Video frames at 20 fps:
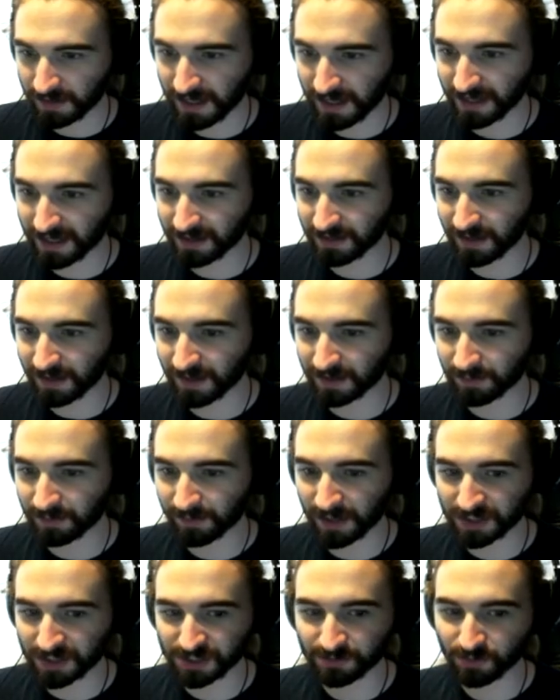Hey, and
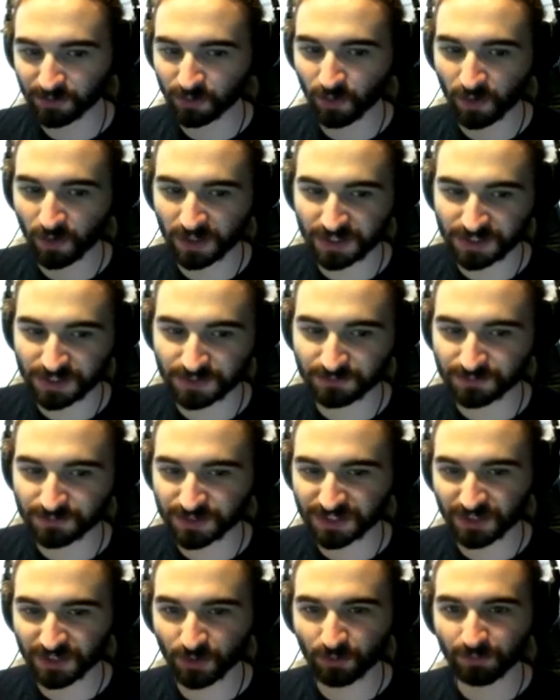the basketball court is
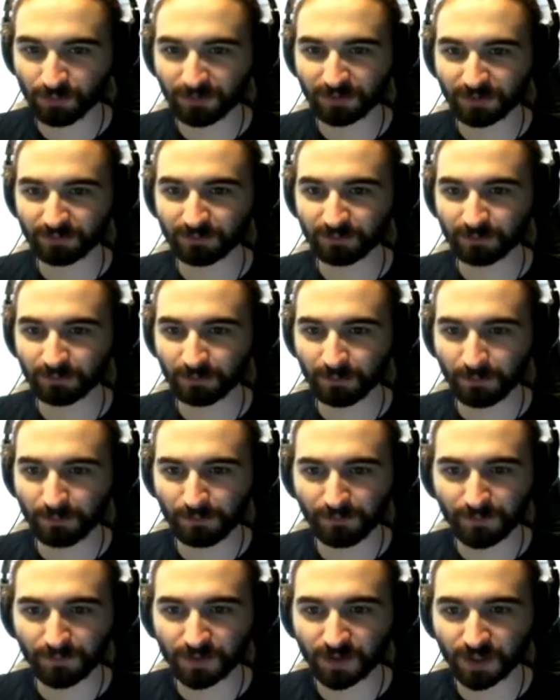still
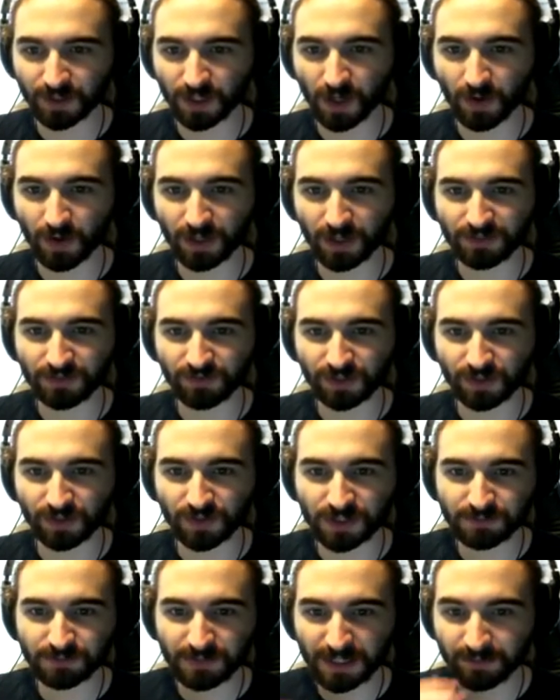going even
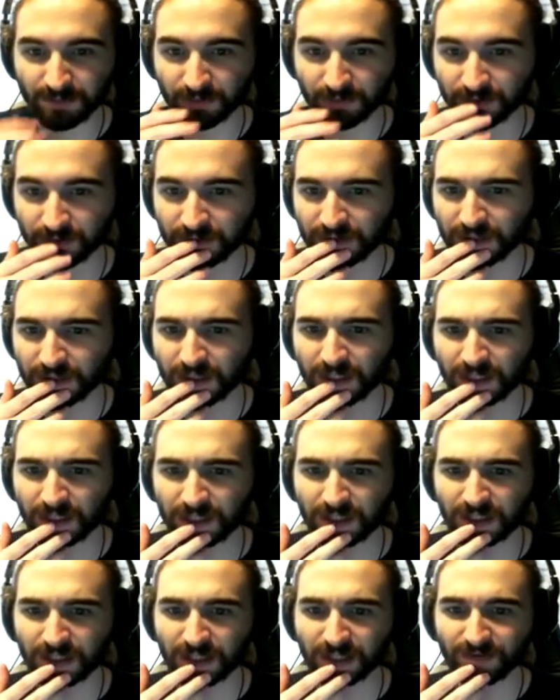though there's people.
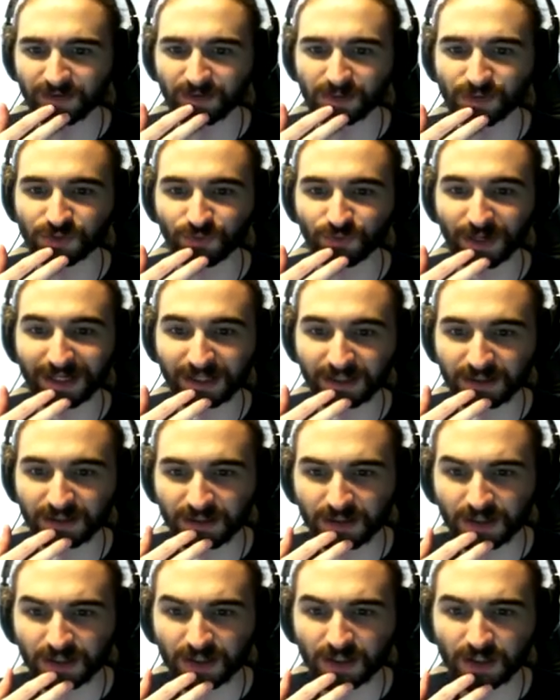Even though it's raining.
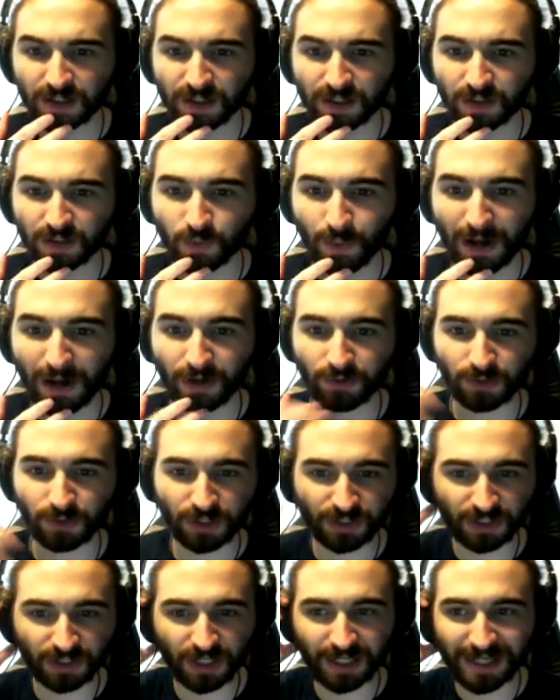Wow, you're
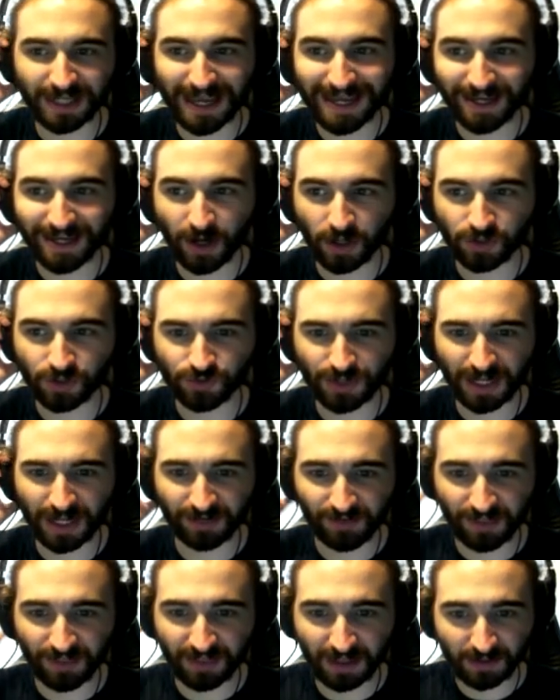looking at like 800
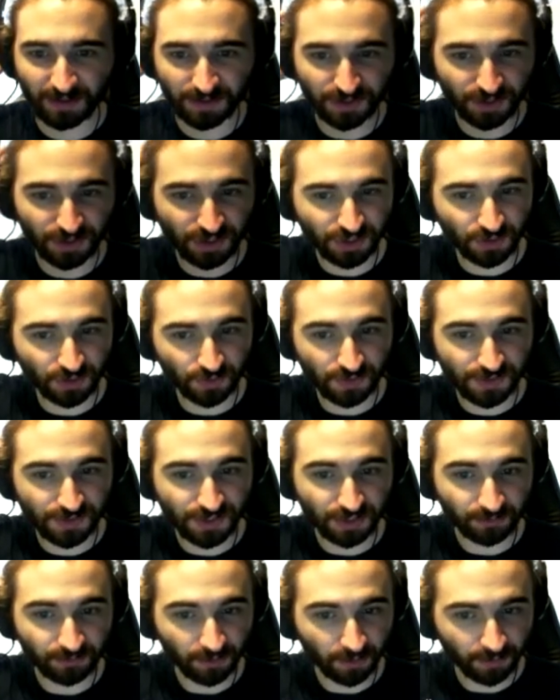out of 1,000
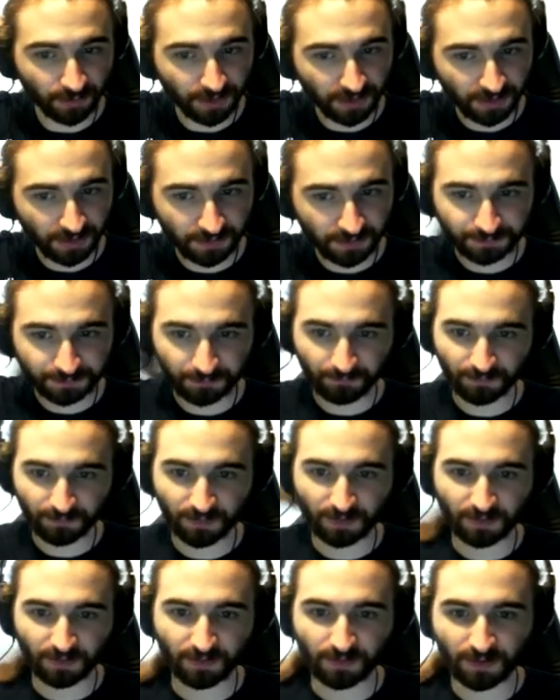students at the moment.
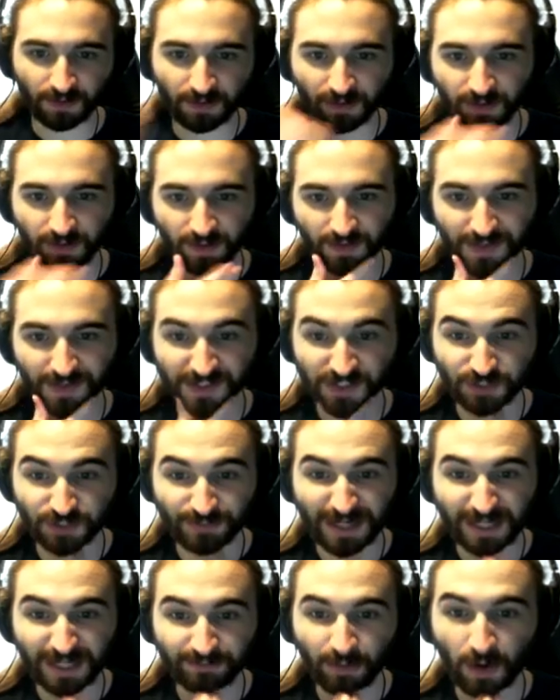And that's
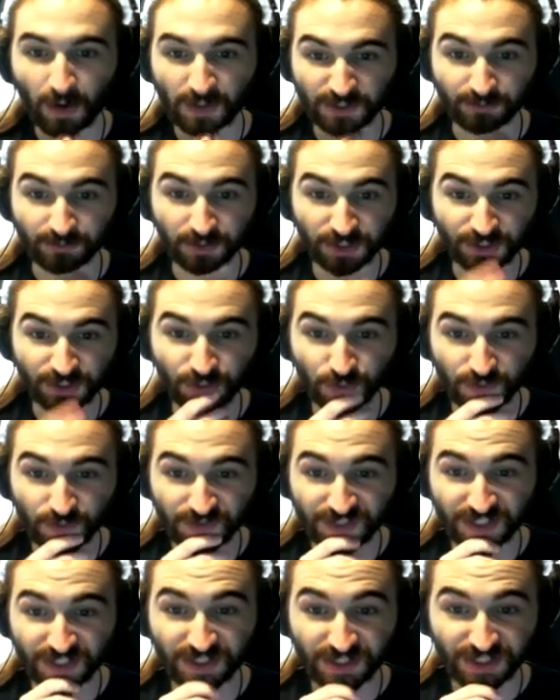as many possible
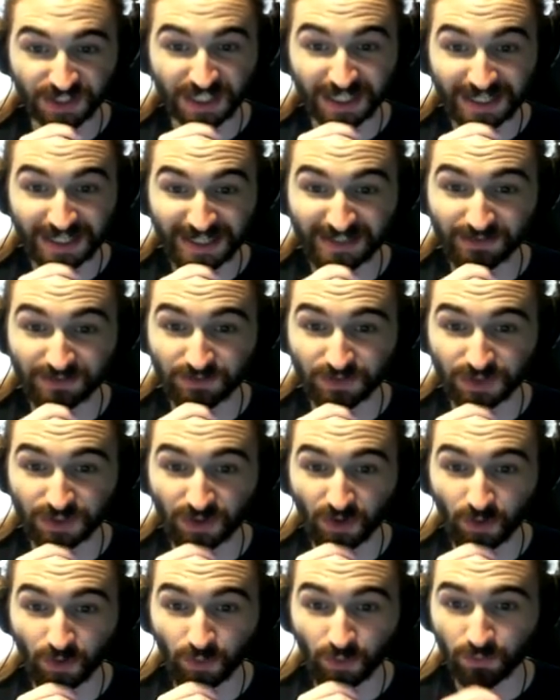students in the city,
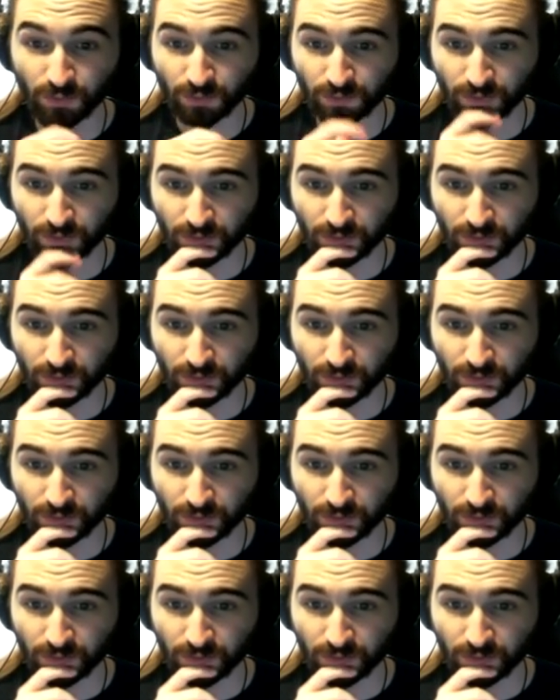so